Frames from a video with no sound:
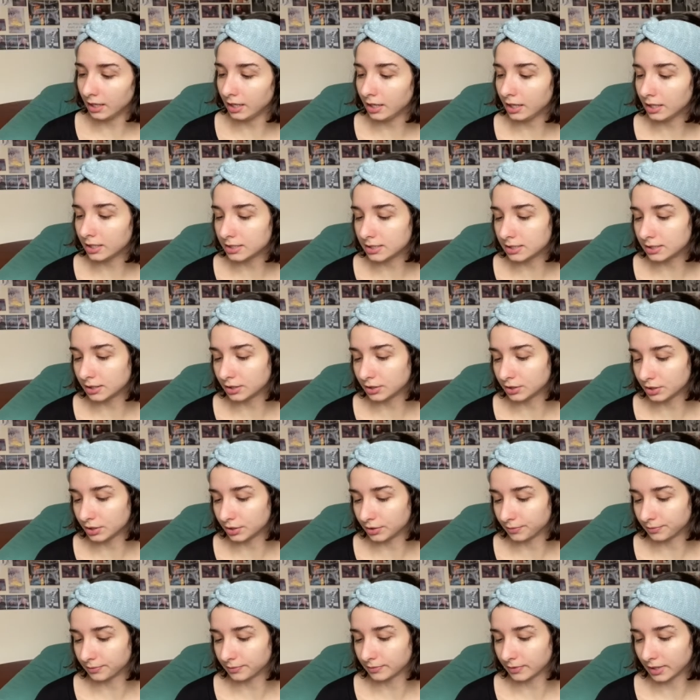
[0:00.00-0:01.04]
I still
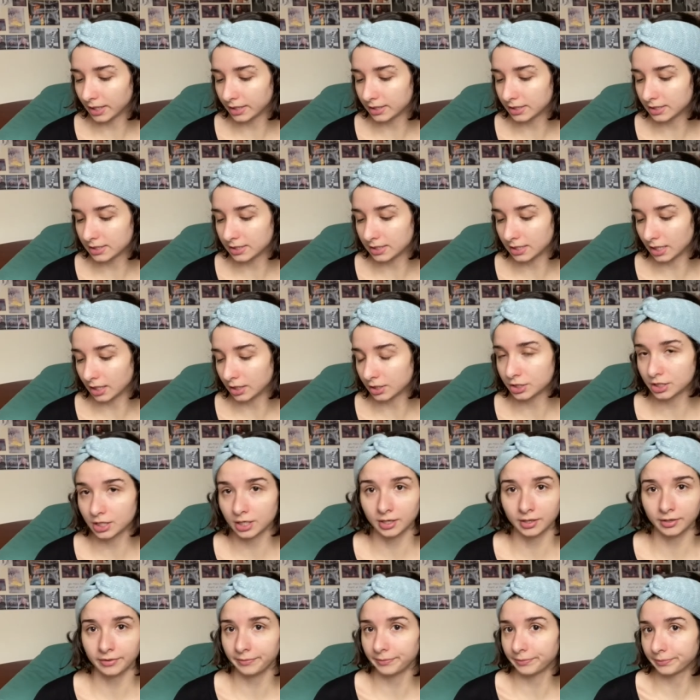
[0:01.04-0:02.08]
do. Like
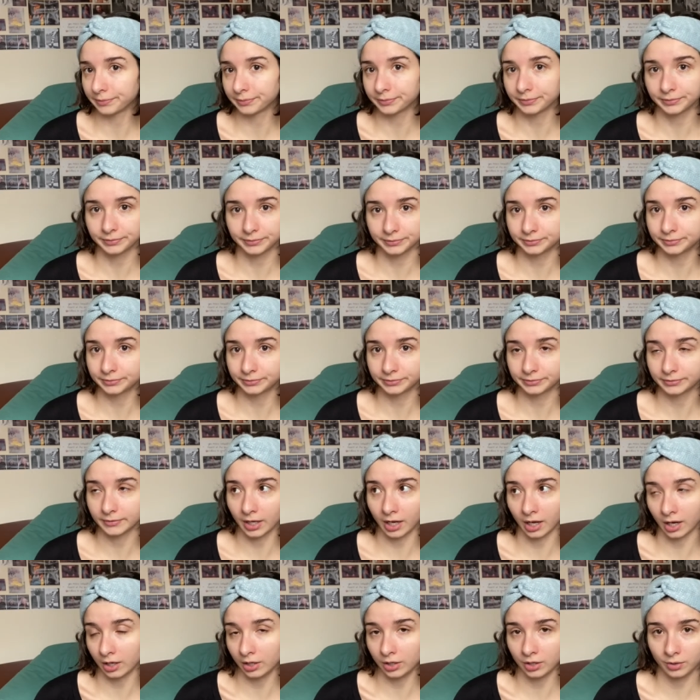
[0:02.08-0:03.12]
nostalgia,
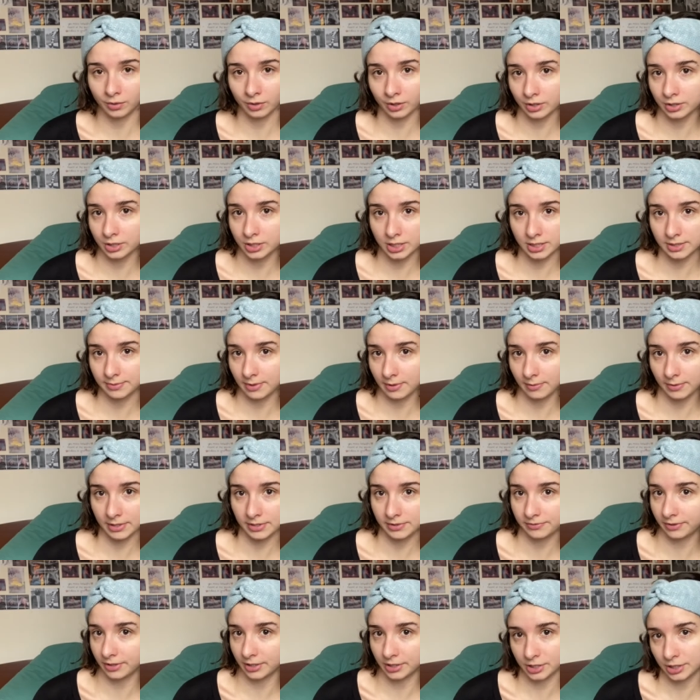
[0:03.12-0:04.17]
I know her, she's my best
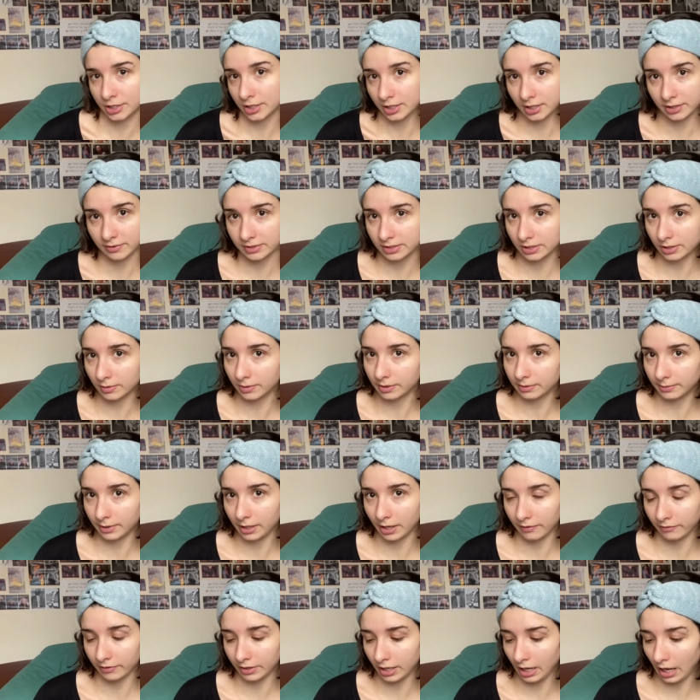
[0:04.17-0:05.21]
friend. She lives here with me
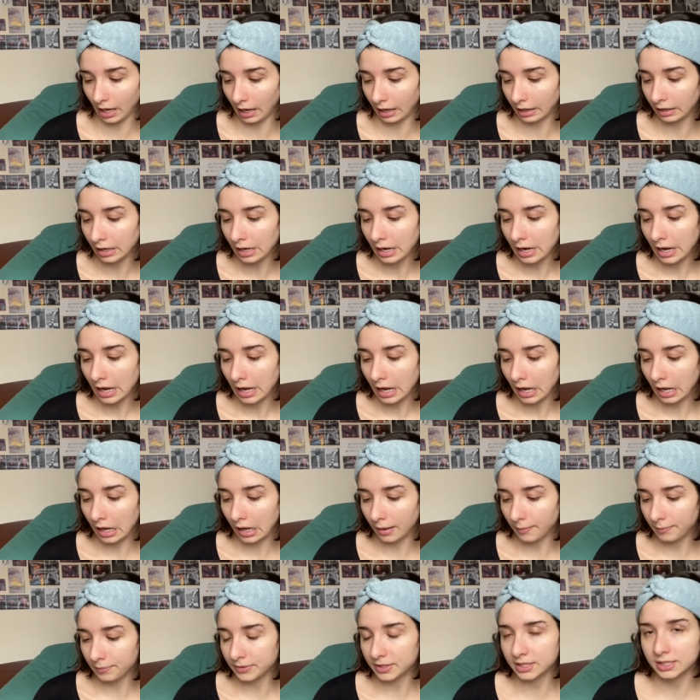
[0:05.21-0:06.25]
every day.
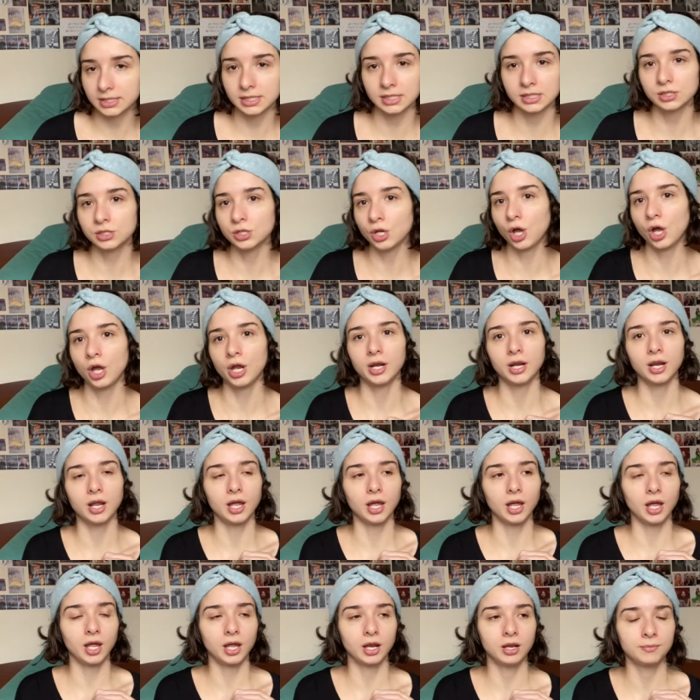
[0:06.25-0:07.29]
Um, this is not
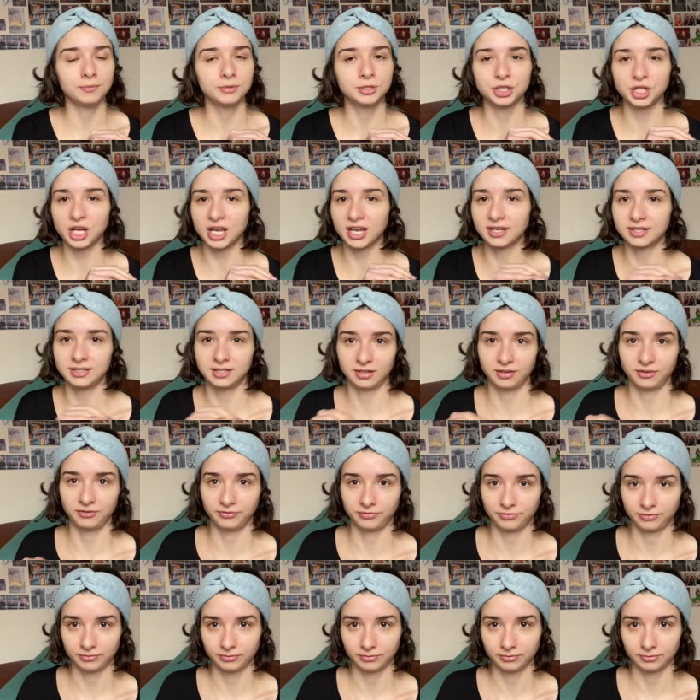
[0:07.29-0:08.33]
an objective
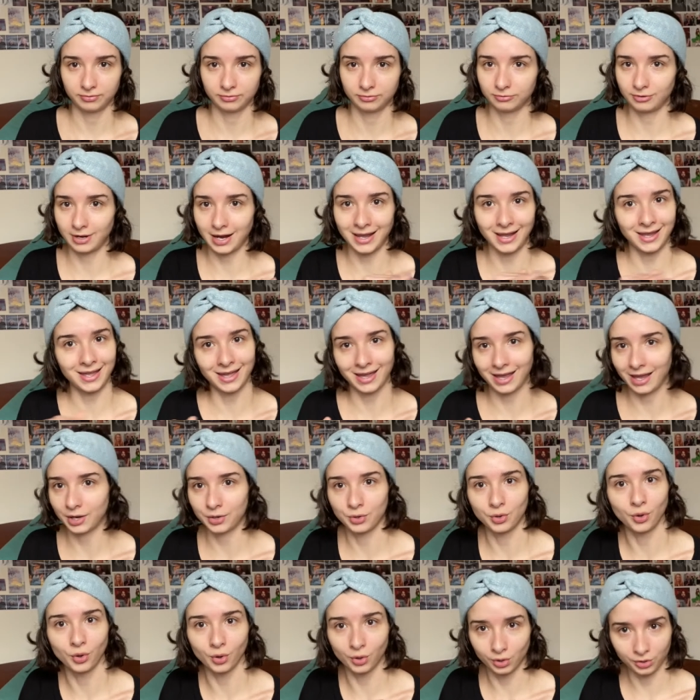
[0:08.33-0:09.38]
ranking at
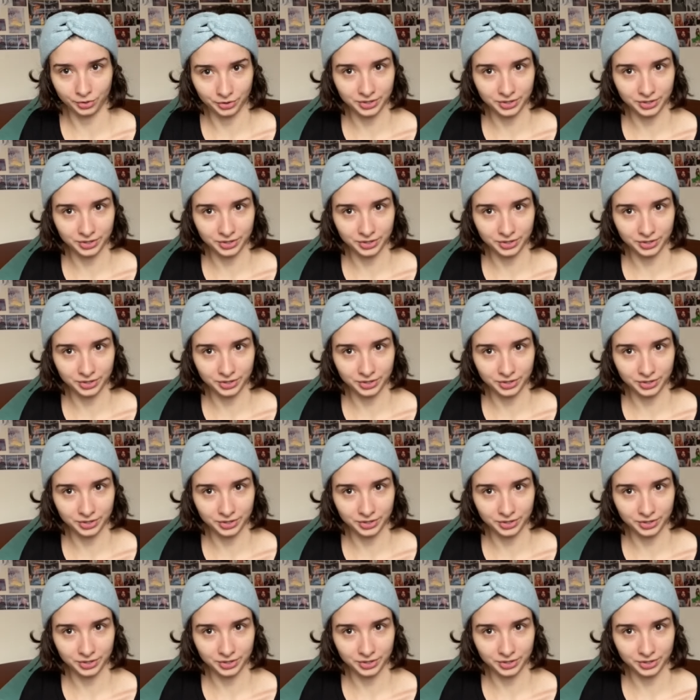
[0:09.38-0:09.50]
all.